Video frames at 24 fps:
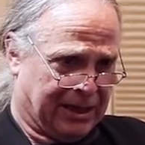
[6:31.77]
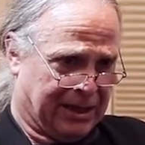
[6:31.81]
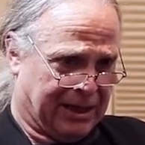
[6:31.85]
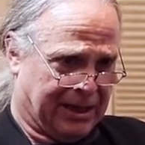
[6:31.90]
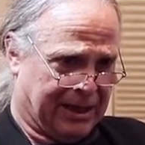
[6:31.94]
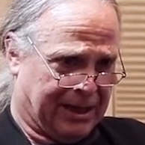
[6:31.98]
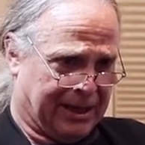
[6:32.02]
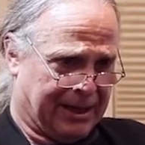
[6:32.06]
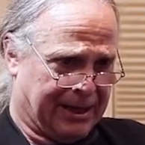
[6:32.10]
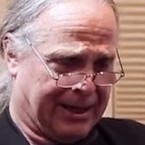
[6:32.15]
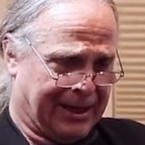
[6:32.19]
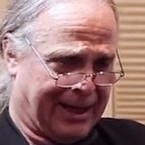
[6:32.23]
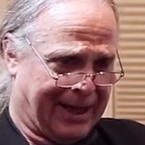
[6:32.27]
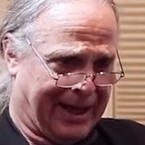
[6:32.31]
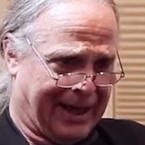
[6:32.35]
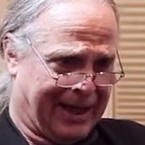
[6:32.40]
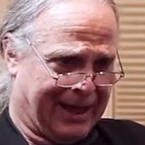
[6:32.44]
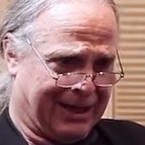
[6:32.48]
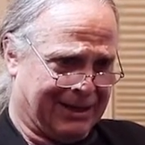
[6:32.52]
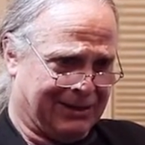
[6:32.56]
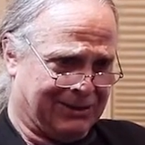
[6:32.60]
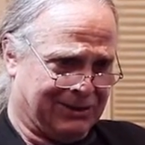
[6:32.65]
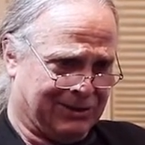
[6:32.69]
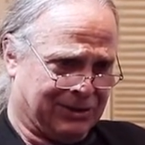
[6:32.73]

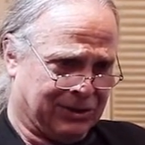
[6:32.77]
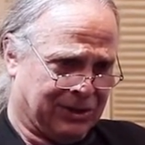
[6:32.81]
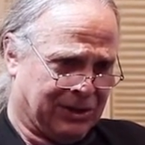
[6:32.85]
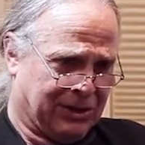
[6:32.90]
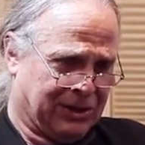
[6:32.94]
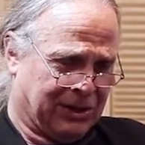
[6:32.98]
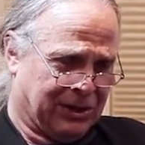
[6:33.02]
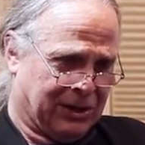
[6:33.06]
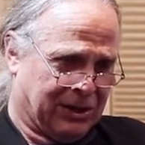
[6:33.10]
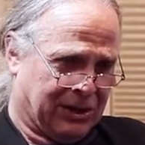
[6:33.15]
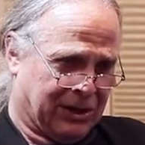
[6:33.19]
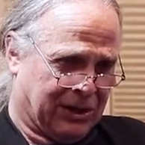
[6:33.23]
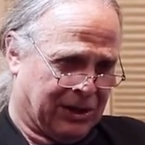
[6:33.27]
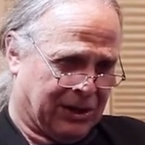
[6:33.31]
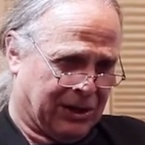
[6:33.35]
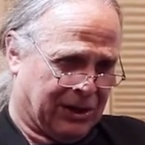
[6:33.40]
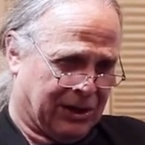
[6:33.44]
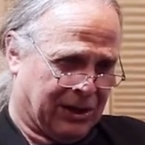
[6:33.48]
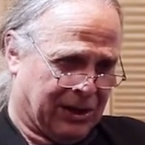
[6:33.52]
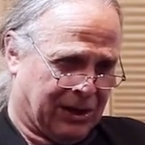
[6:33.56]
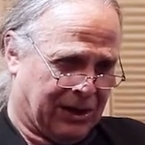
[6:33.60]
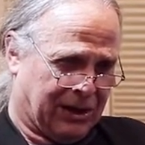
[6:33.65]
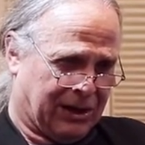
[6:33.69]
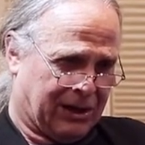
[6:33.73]
and
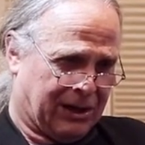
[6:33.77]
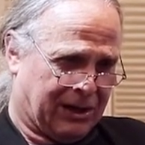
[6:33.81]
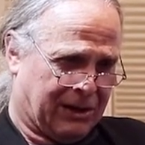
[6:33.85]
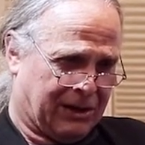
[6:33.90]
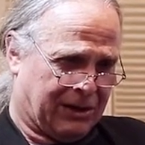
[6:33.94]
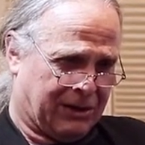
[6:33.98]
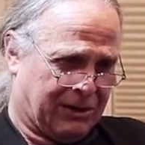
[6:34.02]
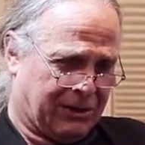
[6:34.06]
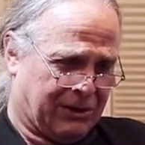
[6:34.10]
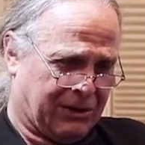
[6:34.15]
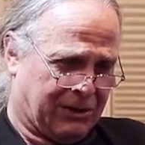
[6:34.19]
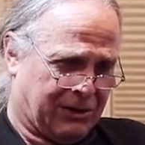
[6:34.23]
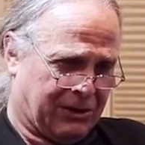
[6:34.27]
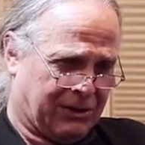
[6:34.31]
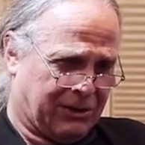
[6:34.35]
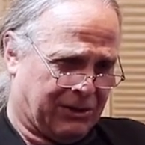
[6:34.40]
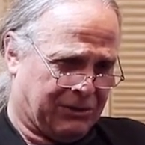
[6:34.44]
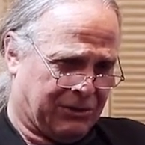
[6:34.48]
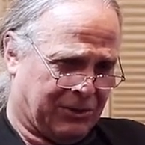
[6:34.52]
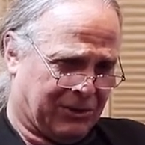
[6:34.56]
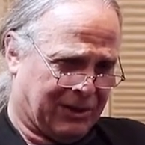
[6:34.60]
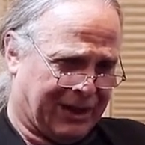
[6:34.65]
new